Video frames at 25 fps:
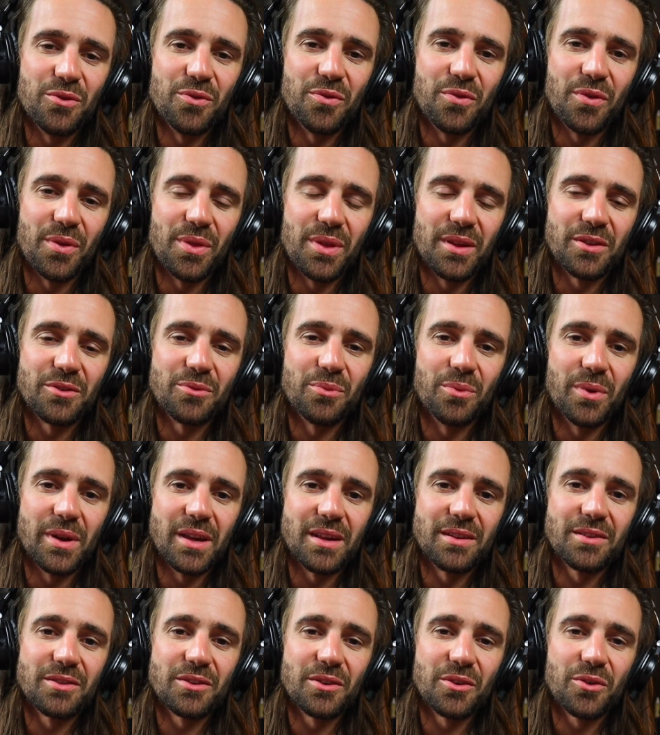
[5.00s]
you for this
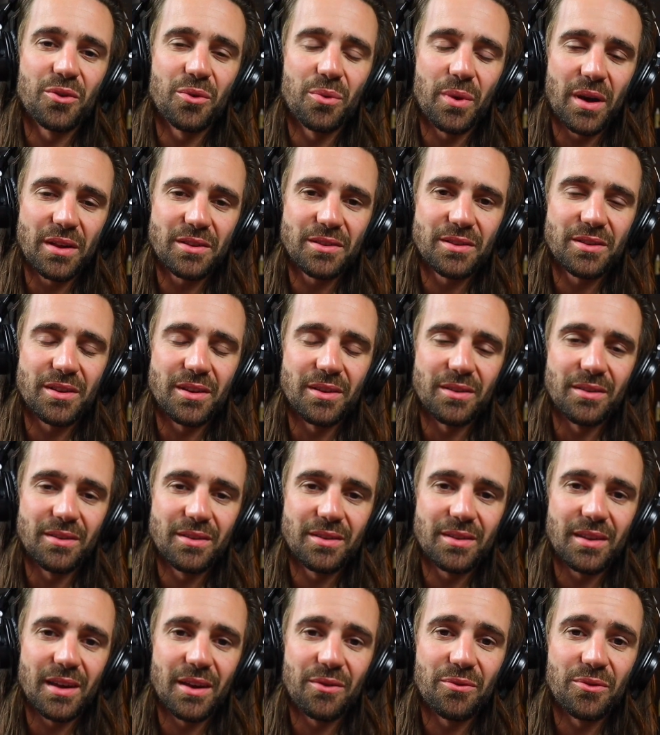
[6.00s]
week's
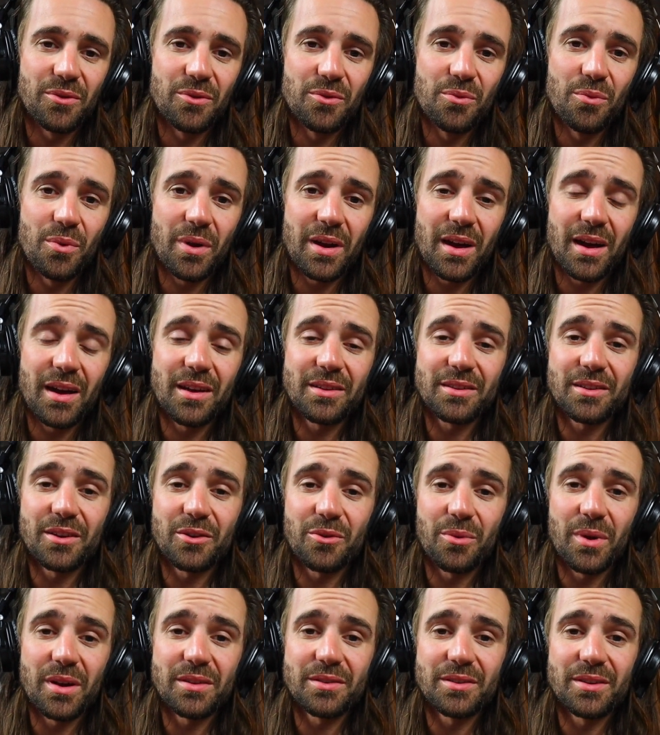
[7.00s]
questions. If you want to ask a
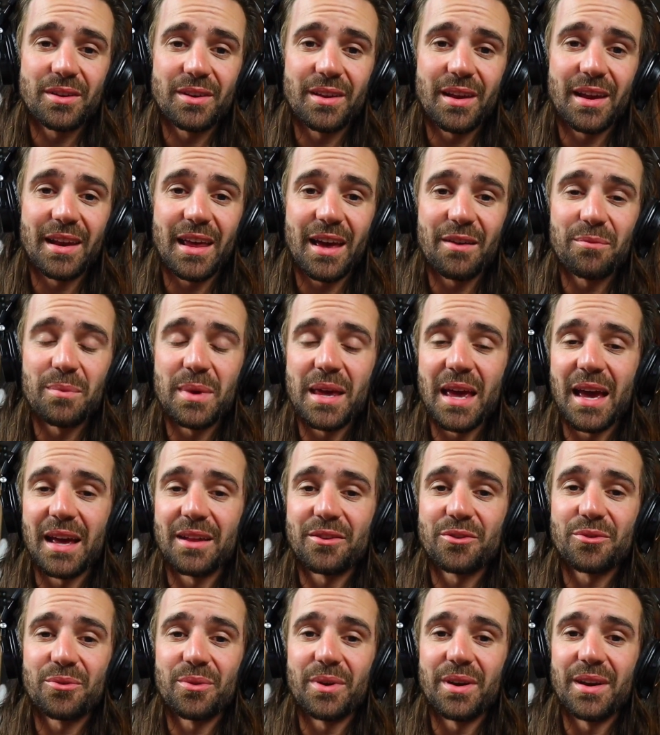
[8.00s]
question and have me
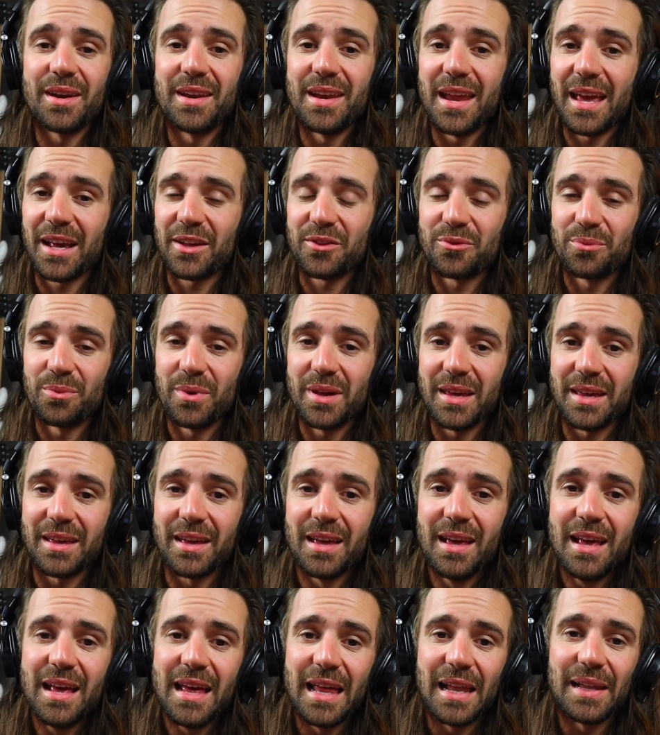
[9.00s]
answer it next week,
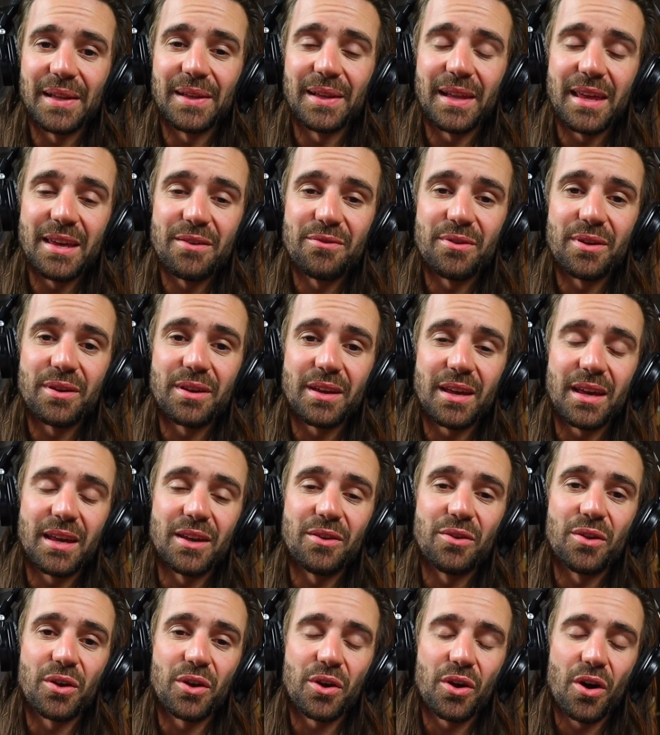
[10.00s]
leave it
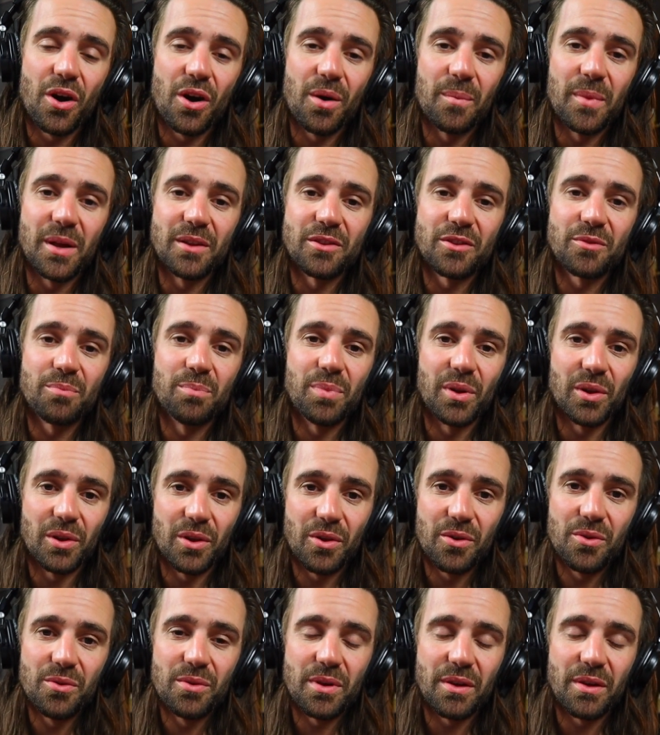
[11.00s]
in the comments below.